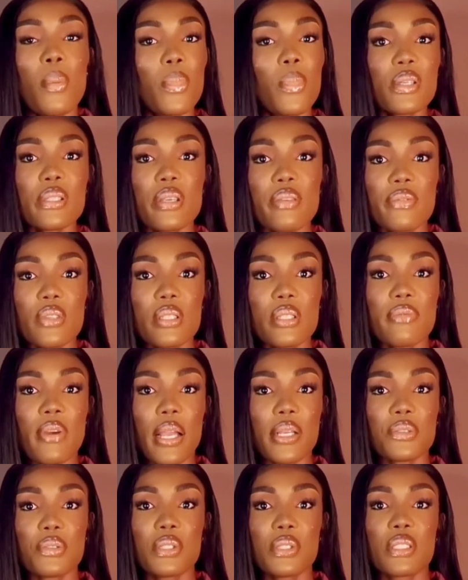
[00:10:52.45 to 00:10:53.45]
Most of those
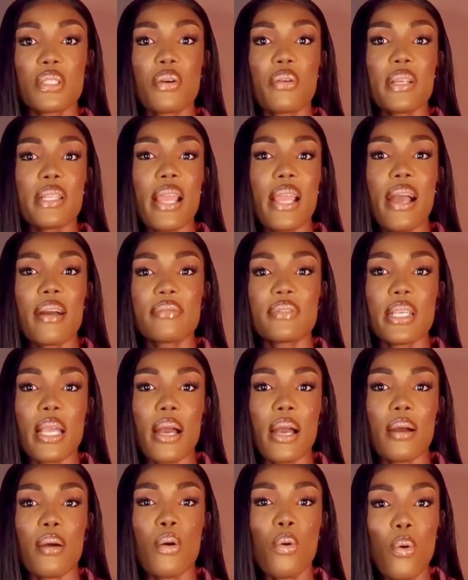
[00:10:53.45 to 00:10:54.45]
factories, they already have
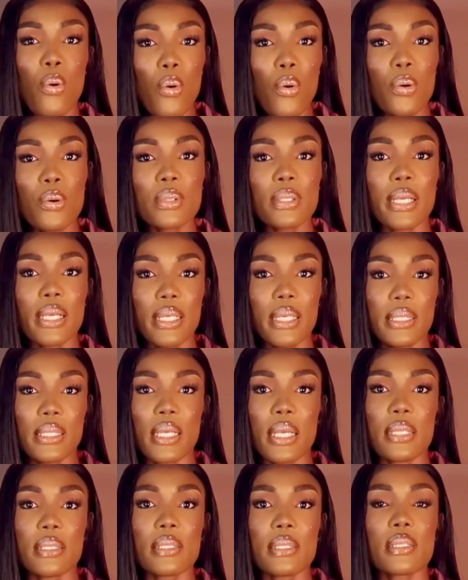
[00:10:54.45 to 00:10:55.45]
their own
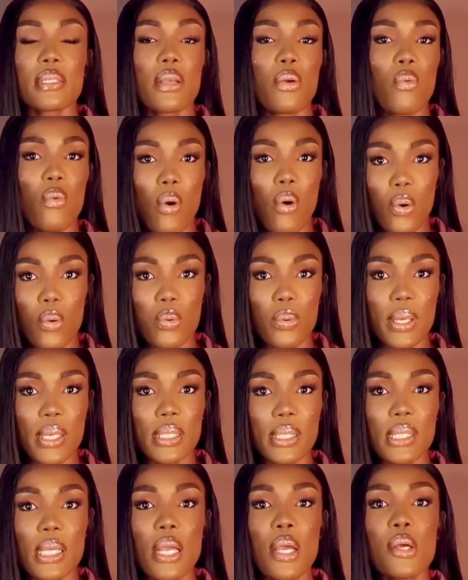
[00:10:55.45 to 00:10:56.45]
agents they work
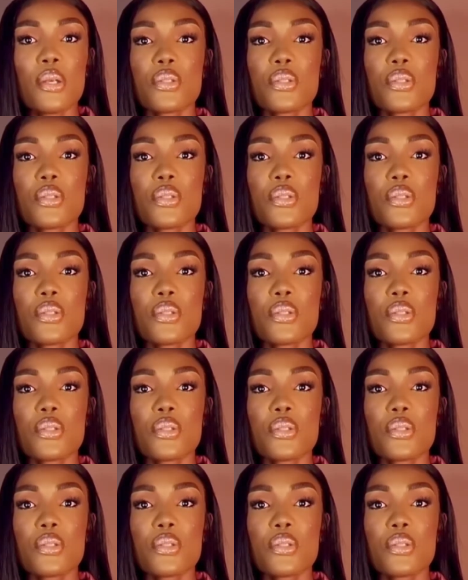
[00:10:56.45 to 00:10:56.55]
with.